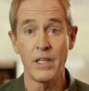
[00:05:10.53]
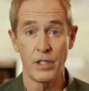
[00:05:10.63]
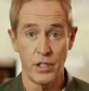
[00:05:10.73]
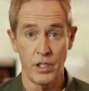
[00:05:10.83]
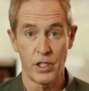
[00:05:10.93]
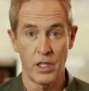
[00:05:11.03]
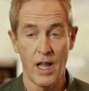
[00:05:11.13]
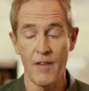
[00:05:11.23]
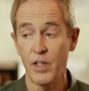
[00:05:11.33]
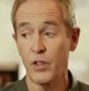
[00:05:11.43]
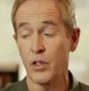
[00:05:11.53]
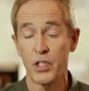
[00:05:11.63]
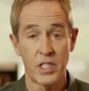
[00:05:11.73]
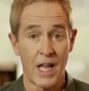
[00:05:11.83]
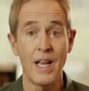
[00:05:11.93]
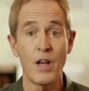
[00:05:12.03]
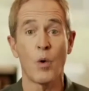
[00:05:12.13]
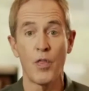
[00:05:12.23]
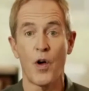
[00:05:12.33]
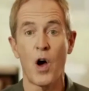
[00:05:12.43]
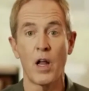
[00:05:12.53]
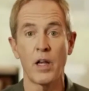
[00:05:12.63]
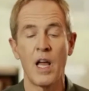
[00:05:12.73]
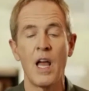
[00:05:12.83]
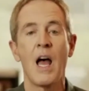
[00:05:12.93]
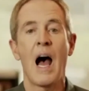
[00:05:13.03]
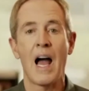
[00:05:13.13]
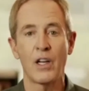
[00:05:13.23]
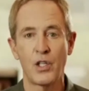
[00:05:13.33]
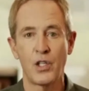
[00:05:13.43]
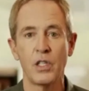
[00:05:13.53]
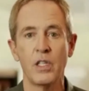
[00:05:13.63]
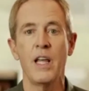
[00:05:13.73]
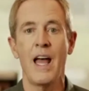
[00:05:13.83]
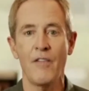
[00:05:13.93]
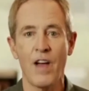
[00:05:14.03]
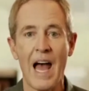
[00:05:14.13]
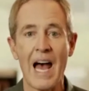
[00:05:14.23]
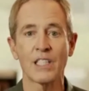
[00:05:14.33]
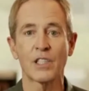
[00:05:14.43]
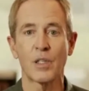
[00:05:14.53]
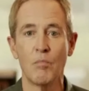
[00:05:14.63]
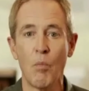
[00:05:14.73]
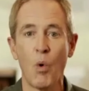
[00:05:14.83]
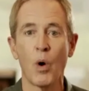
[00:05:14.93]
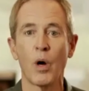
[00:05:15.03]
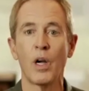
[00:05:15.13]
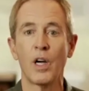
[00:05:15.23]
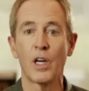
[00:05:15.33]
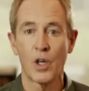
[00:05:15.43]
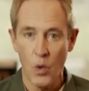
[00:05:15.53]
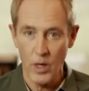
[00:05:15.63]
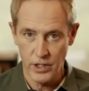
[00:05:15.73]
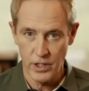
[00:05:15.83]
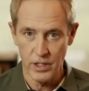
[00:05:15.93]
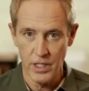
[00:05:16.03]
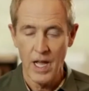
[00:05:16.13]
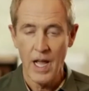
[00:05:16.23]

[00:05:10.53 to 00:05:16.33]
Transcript: decision have either said or thought, I should have asked more questions.